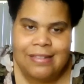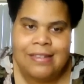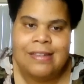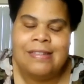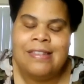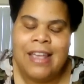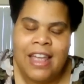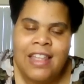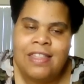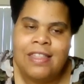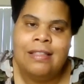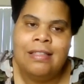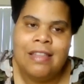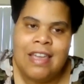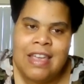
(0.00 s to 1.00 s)
to take
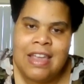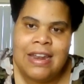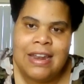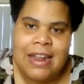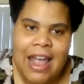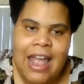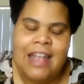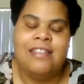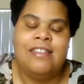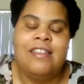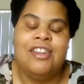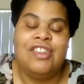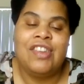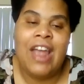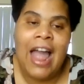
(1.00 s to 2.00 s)
the lead and
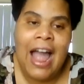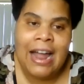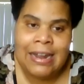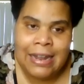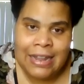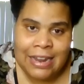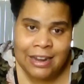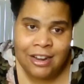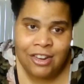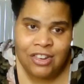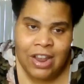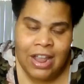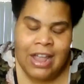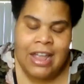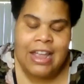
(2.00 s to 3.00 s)
to challenge